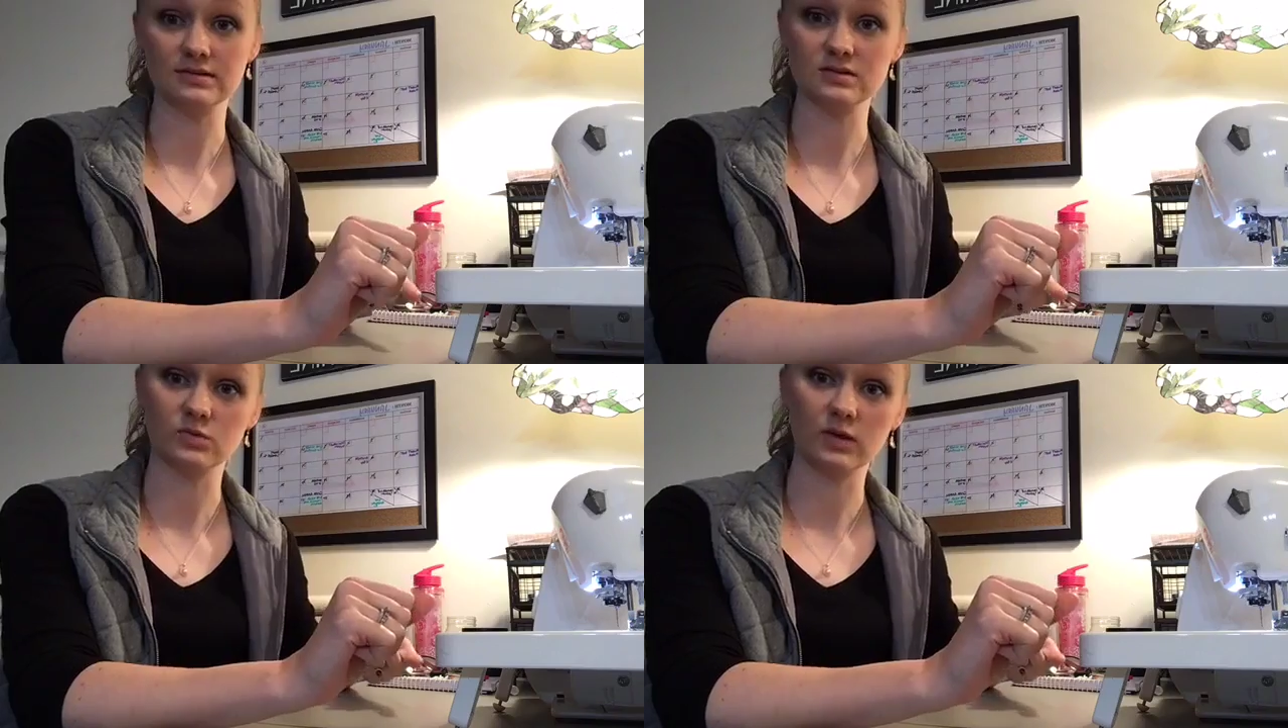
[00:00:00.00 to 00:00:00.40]

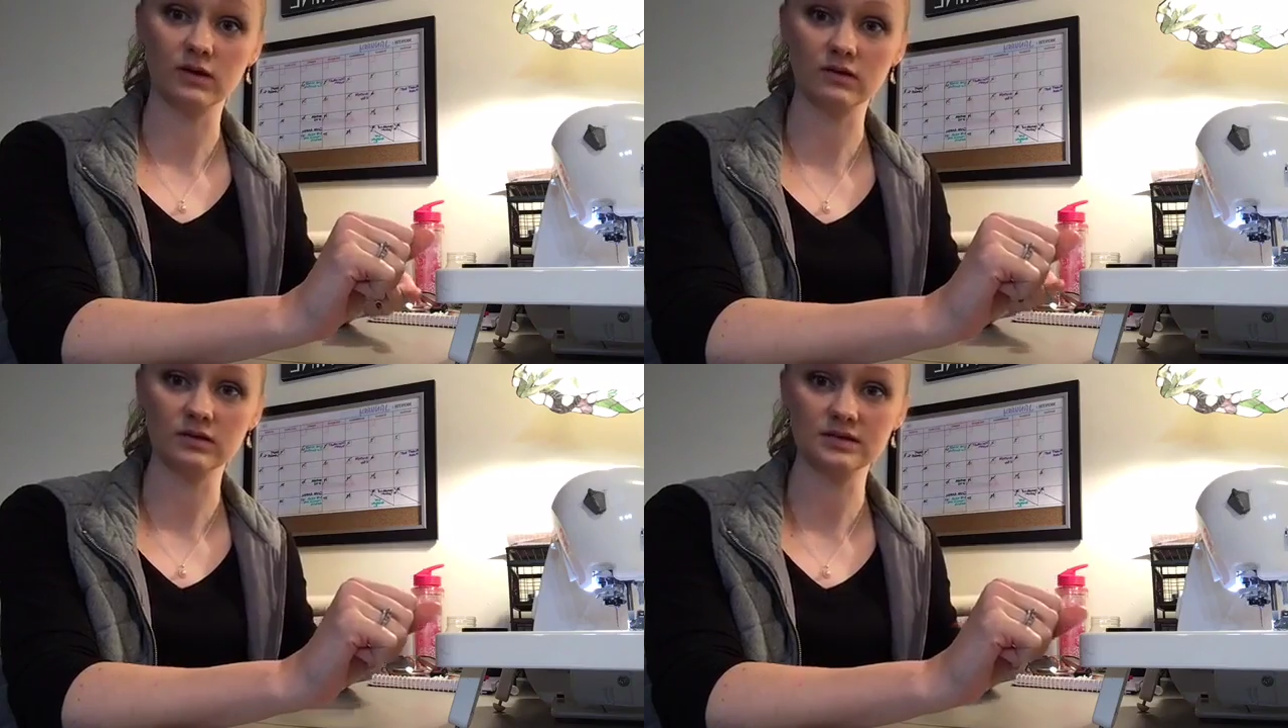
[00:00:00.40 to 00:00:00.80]
as
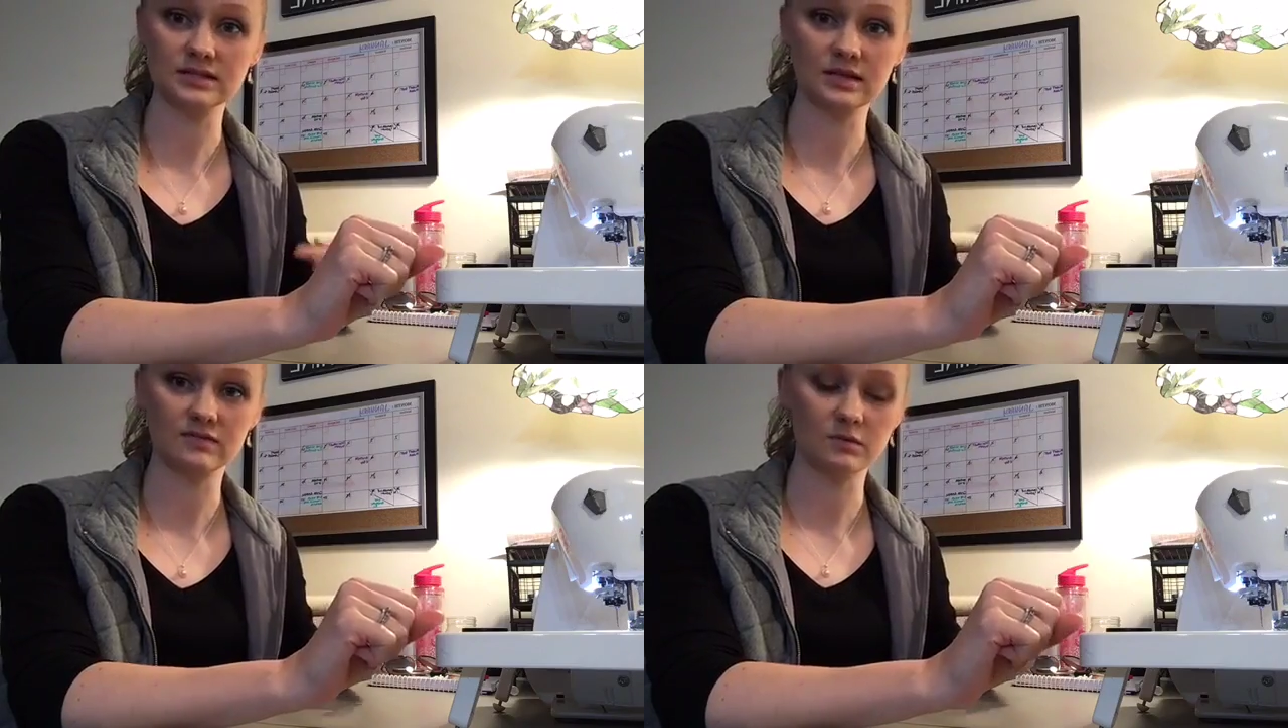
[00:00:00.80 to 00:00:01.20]
well, to
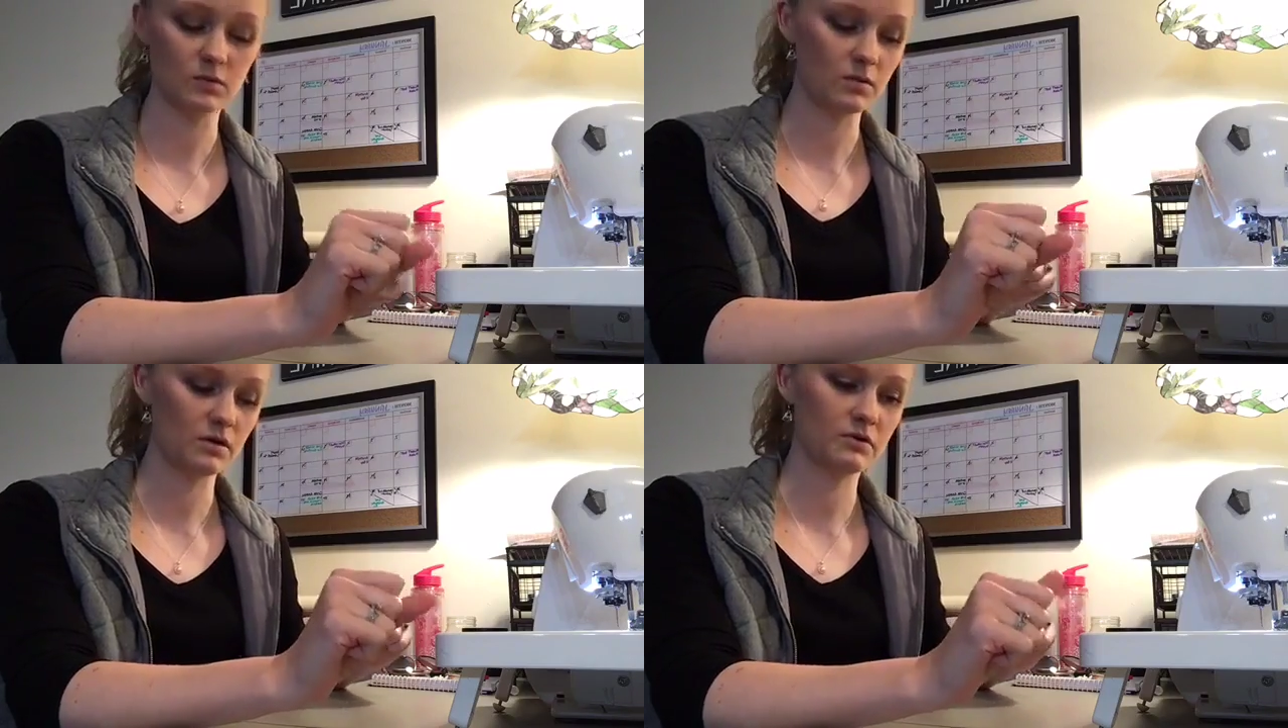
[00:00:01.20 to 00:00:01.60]
give them a
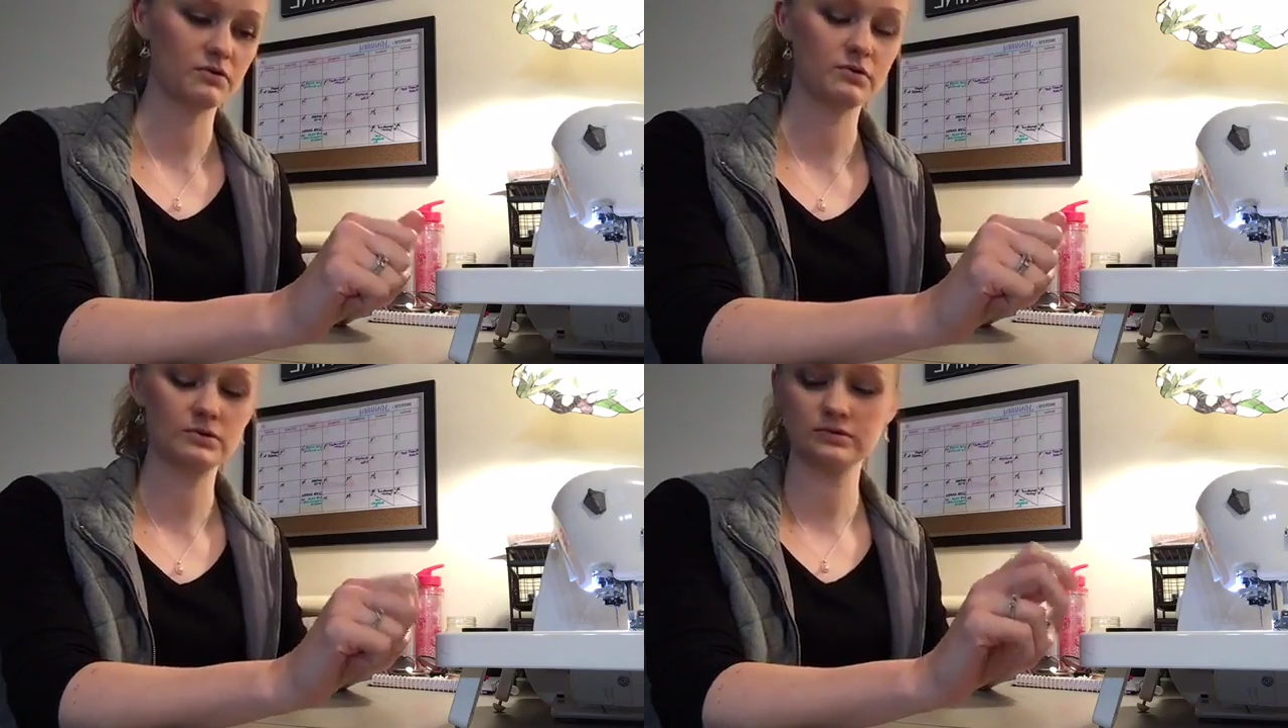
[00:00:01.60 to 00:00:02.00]

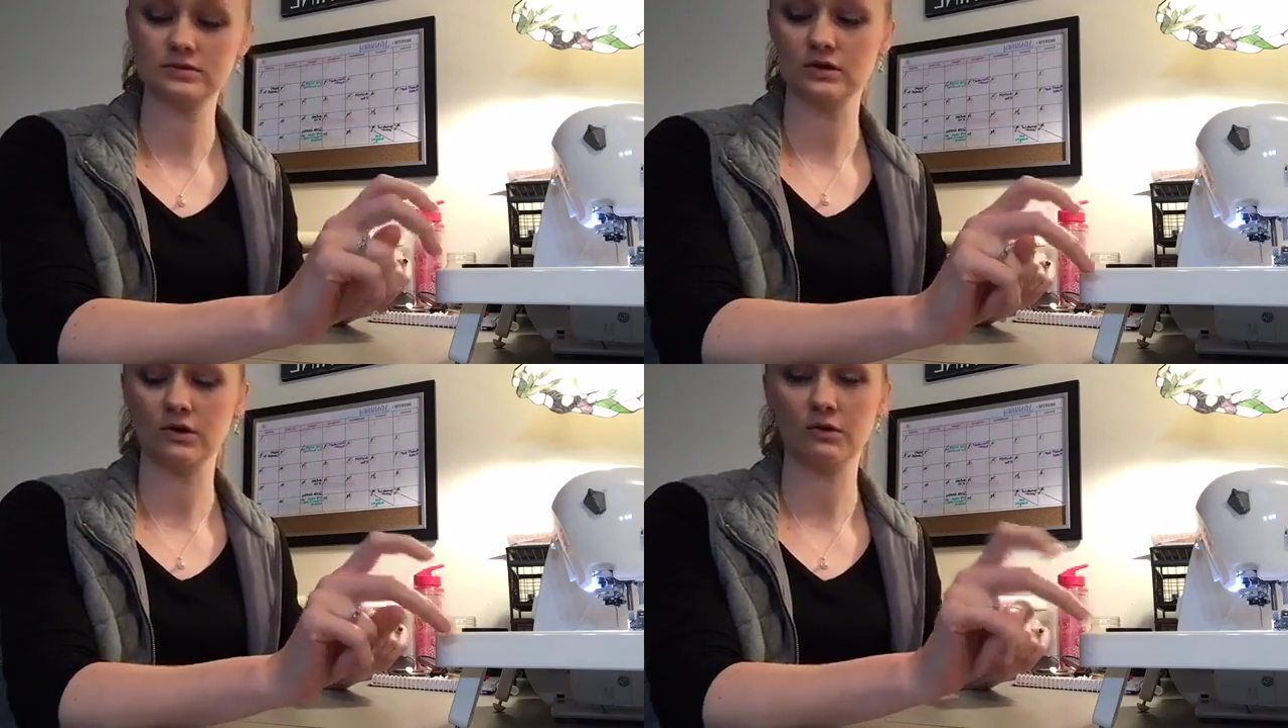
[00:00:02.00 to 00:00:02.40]
walkthrough,
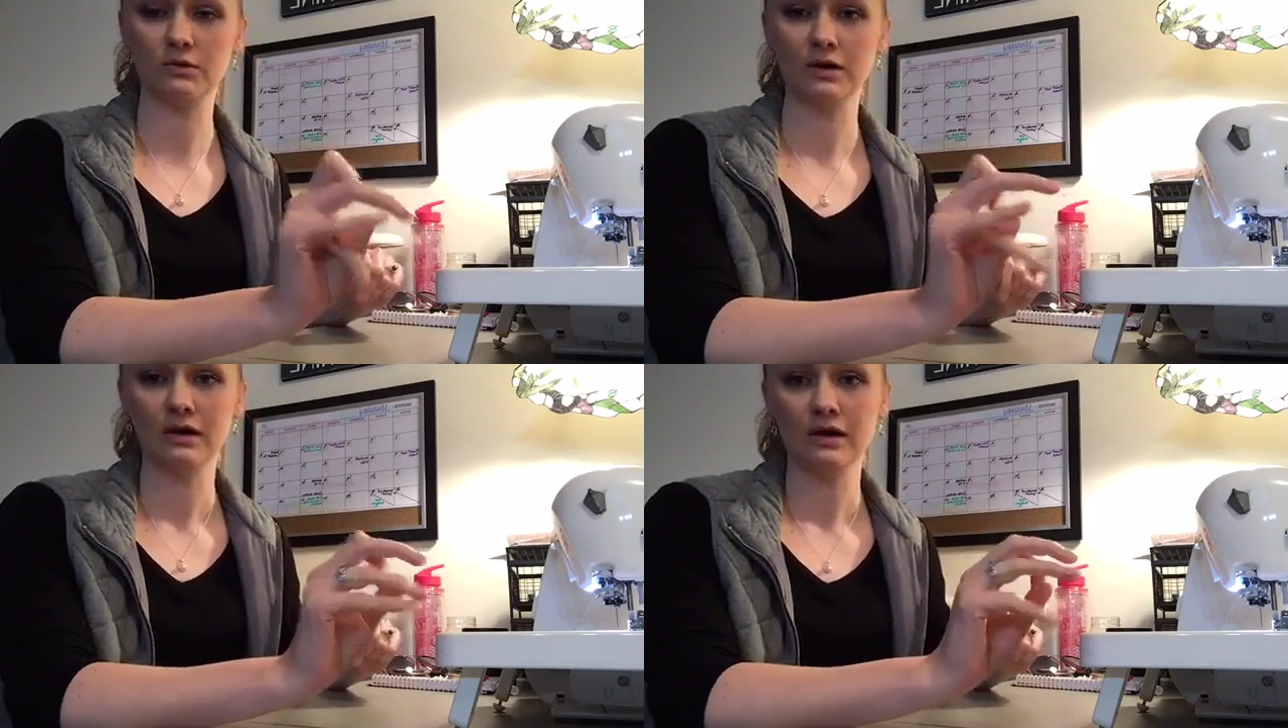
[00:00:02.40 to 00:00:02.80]
so